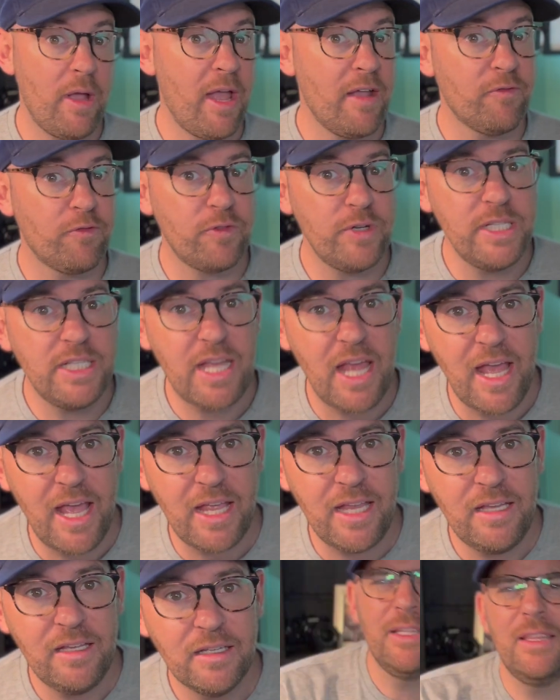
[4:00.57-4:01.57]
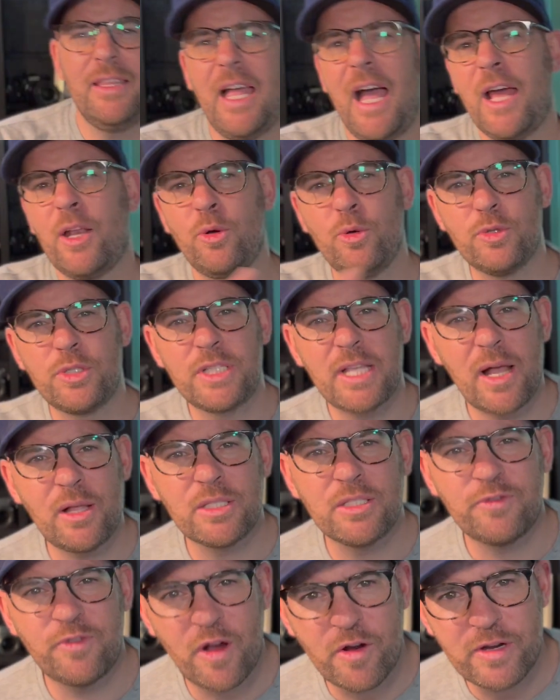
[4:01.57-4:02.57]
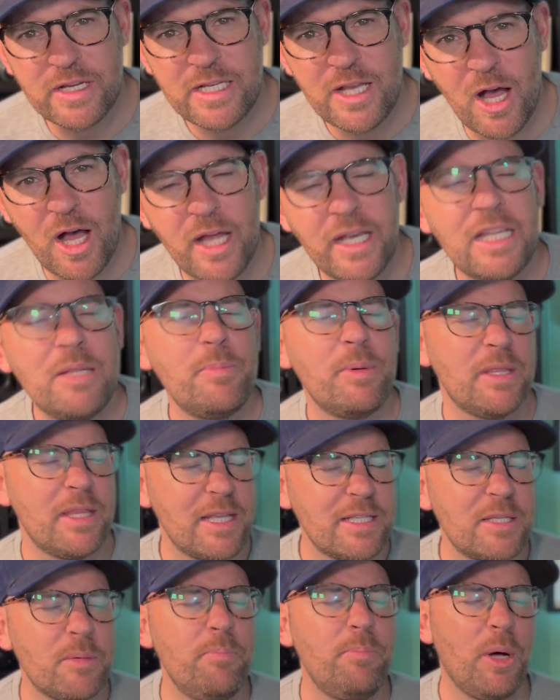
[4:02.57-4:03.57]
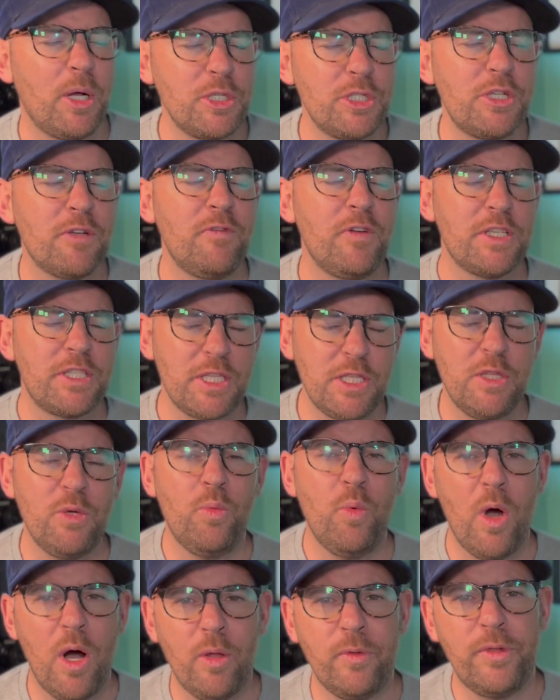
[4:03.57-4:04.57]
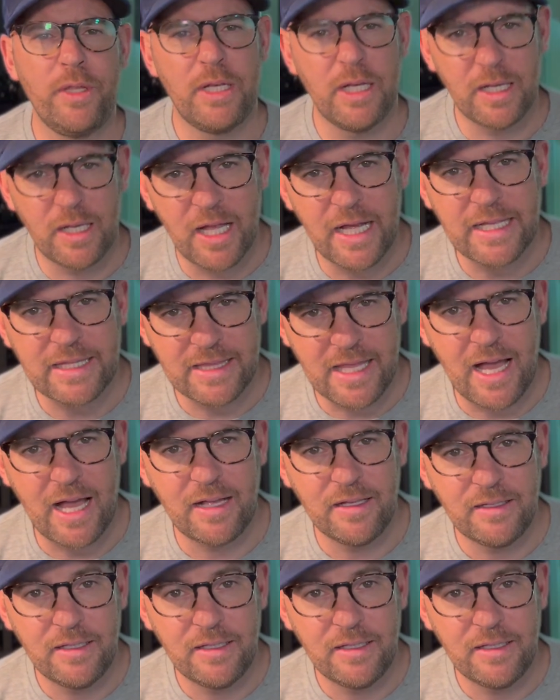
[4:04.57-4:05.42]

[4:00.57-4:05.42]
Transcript: every day, that all sounds very nerdy, but there's a bunch of us in the world that are like that.